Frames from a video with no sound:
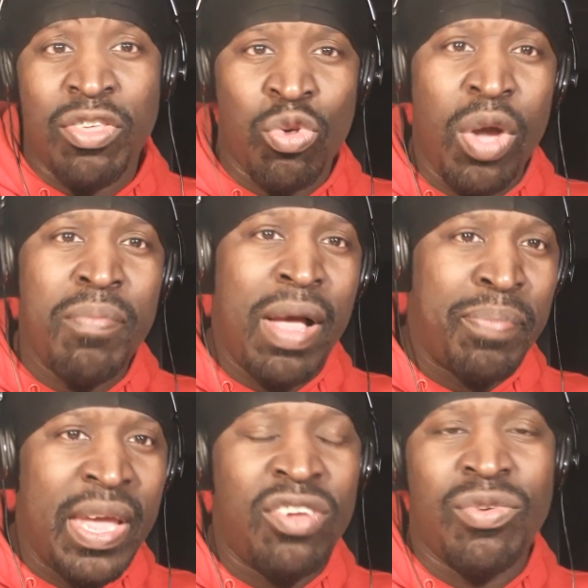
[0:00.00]
Join my
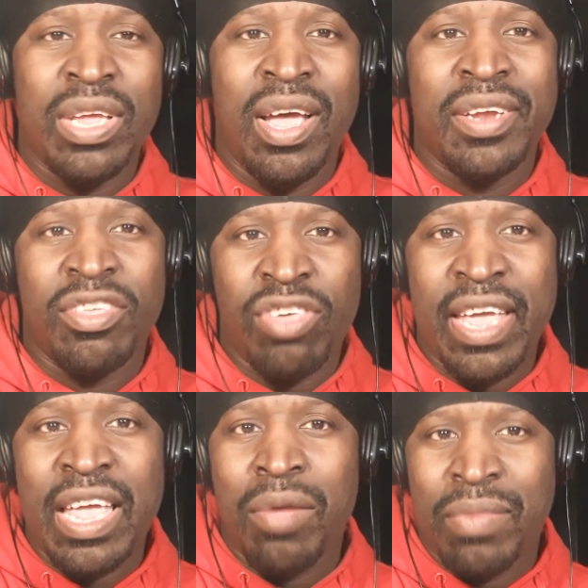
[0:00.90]
Patreon and
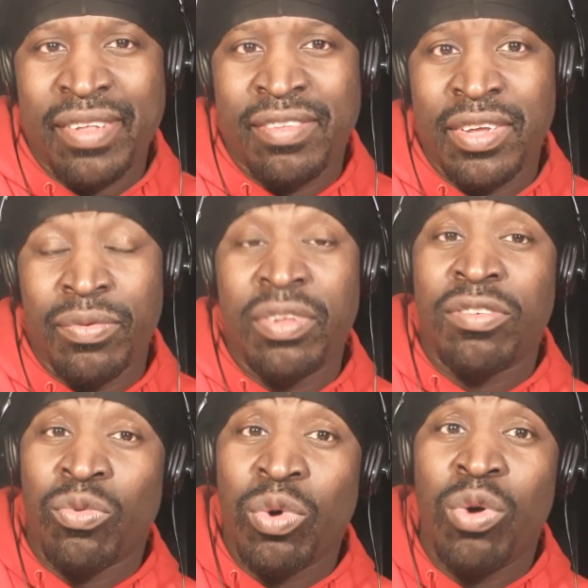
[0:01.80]
check out my series
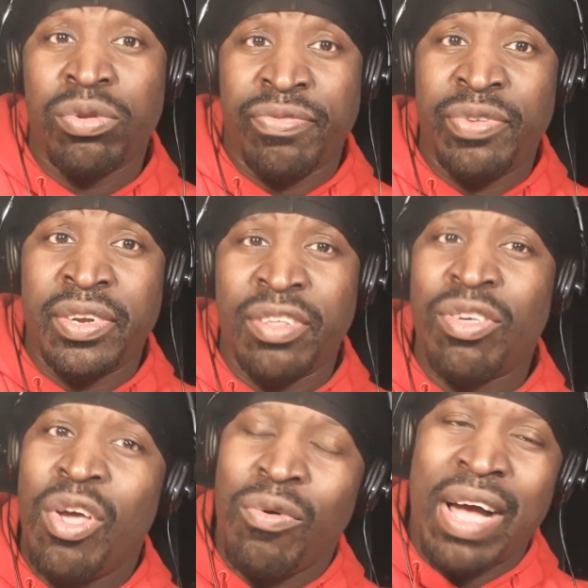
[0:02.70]
of Roll the
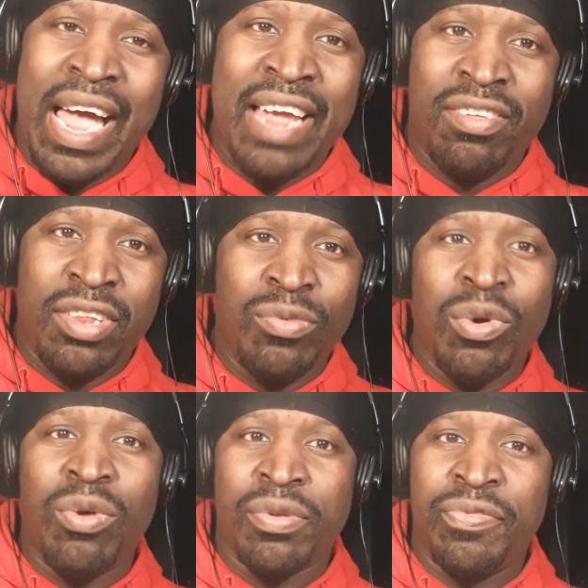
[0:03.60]
Footage, where I actually
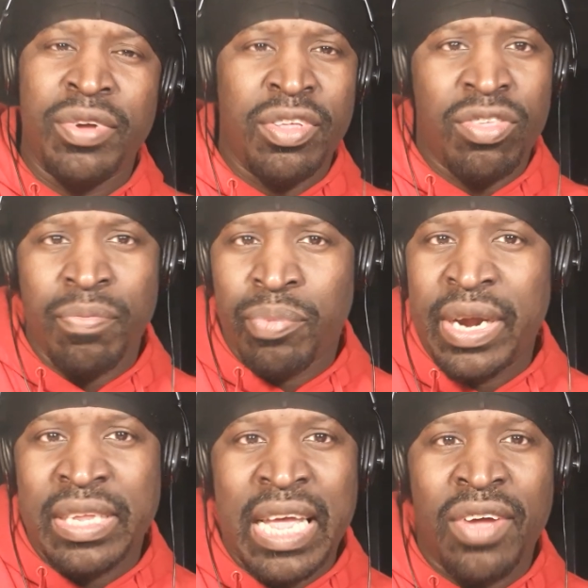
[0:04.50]
roll the footage and
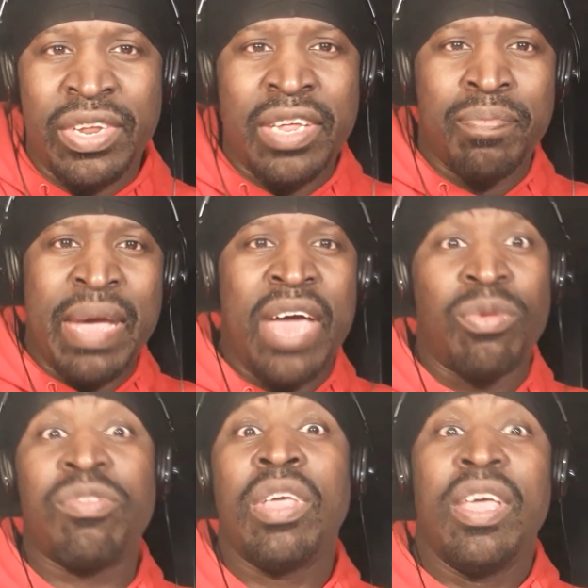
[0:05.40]
break down these
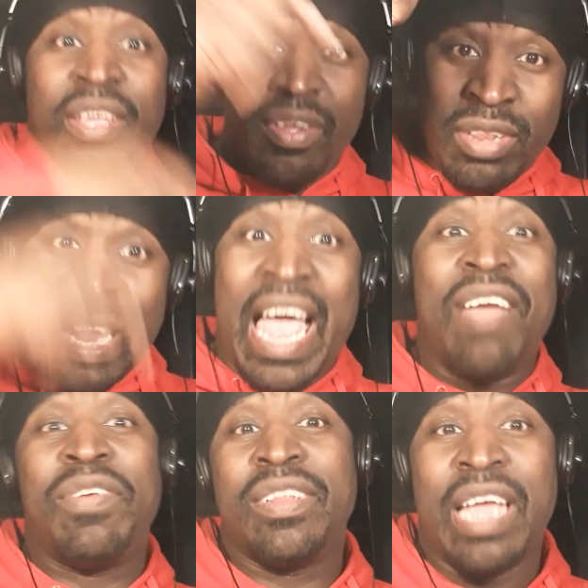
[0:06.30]
battles
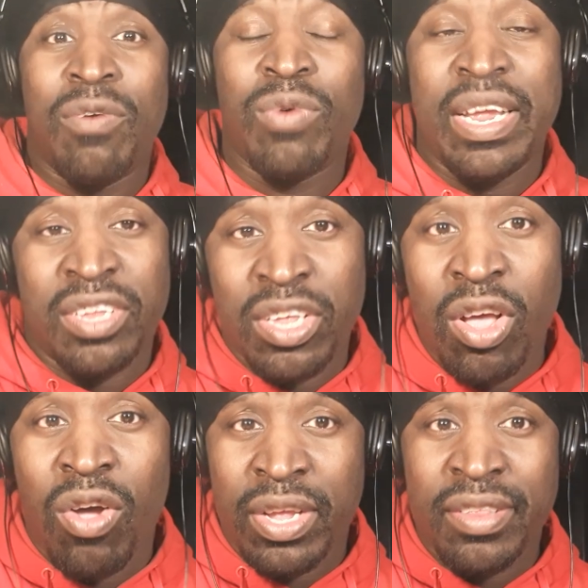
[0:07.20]
live and direct, and
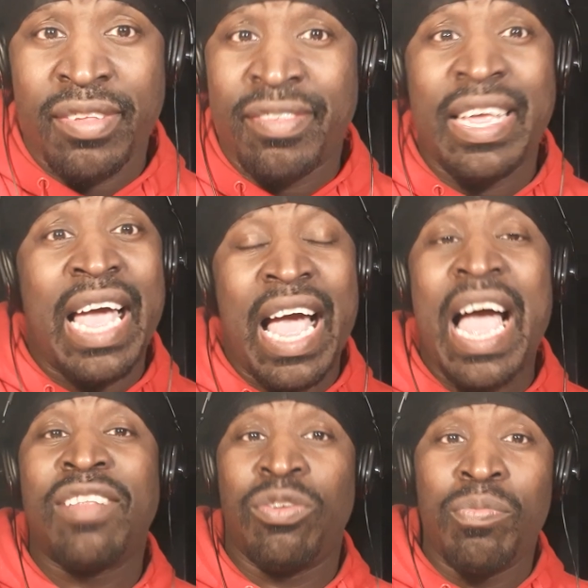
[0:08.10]
y'all get to see how
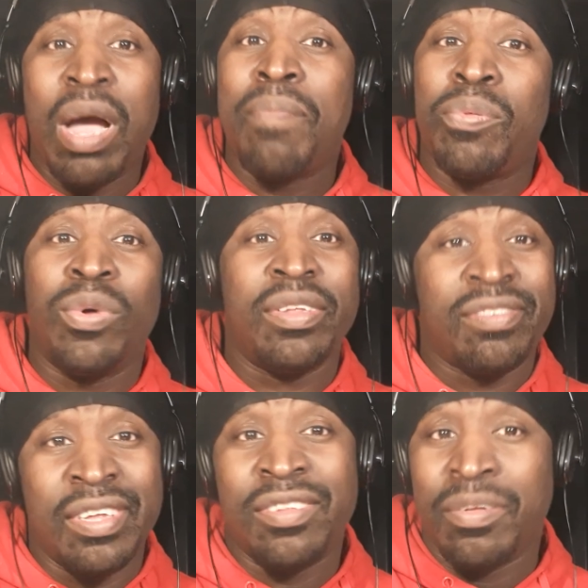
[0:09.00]
I do my point
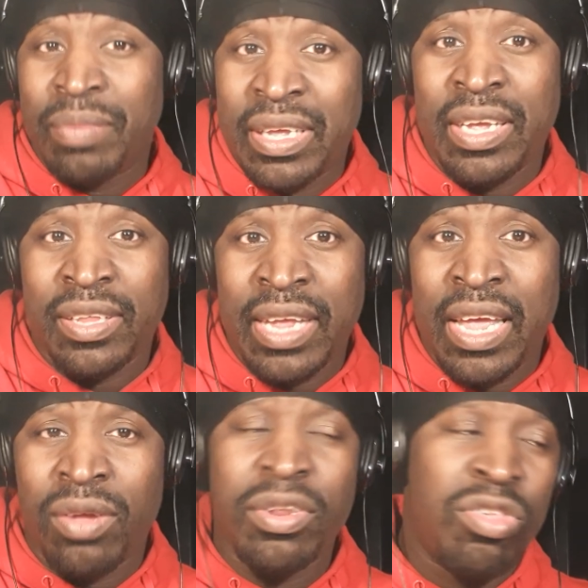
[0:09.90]
system and get
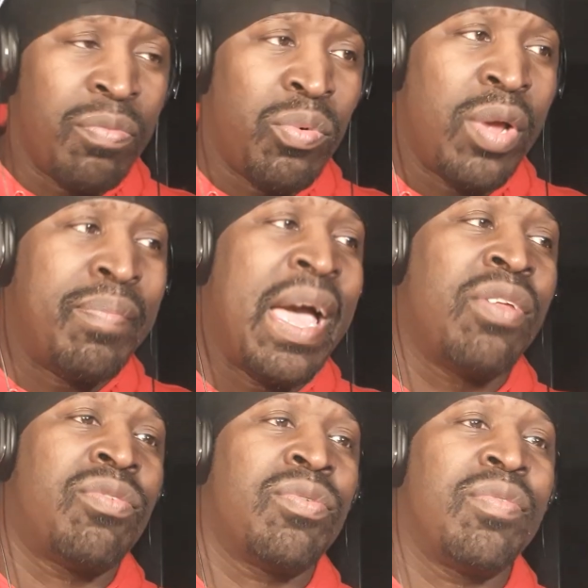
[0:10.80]
down. This your boy
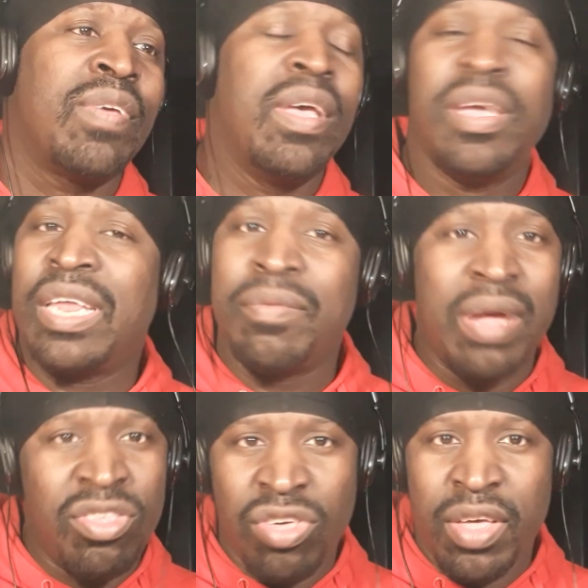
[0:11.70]
Battle Truth. It ain't
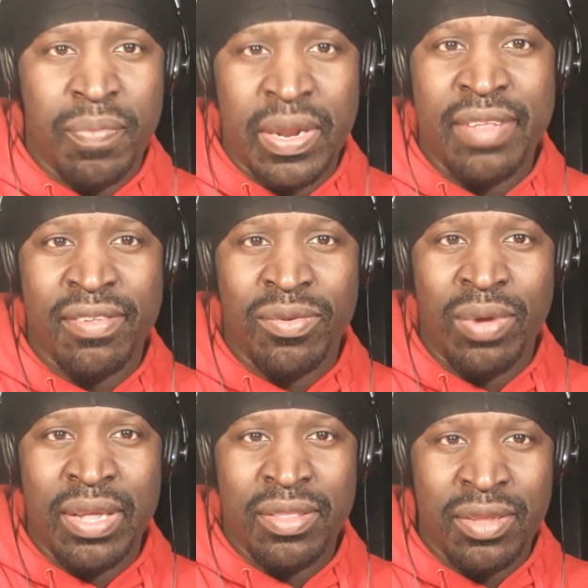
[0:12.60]
my judgment that's in
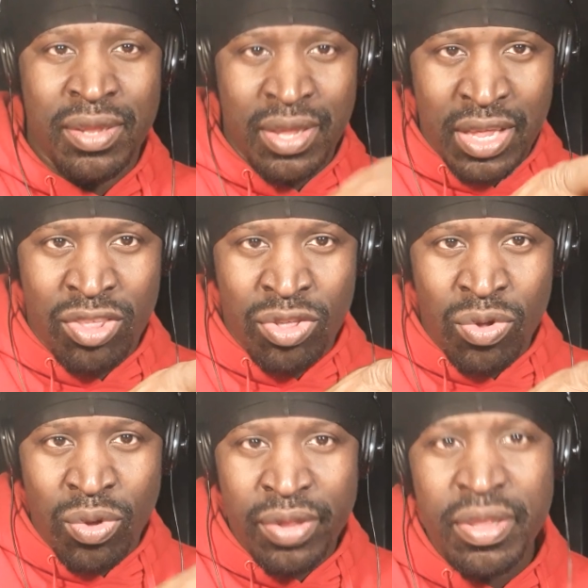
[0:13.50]
question. It's
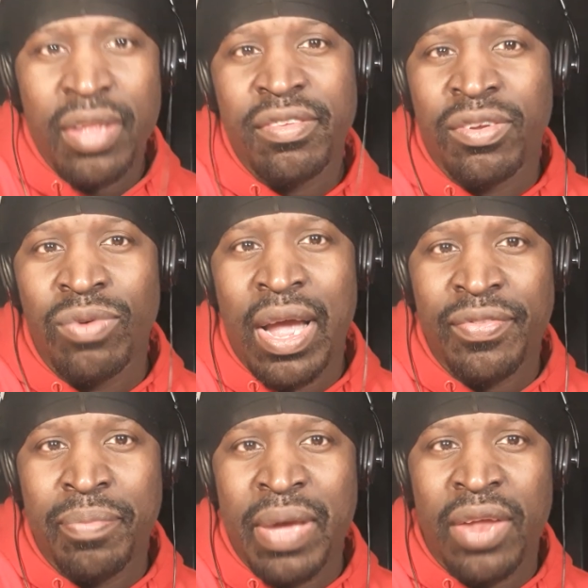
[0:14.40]
yours. Subscribe
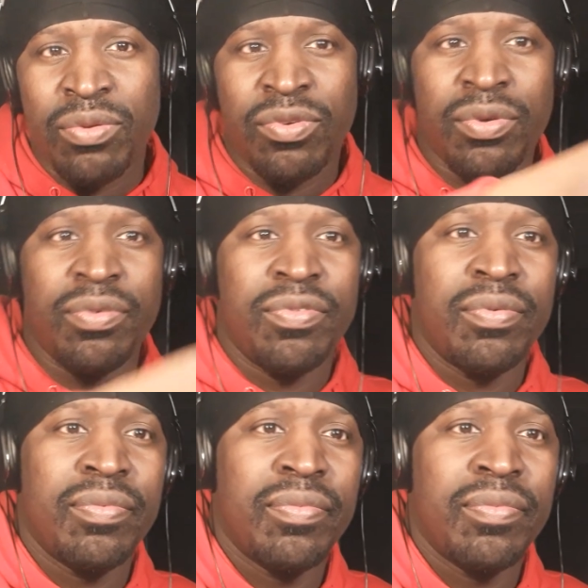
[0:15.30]
to Battle Truth.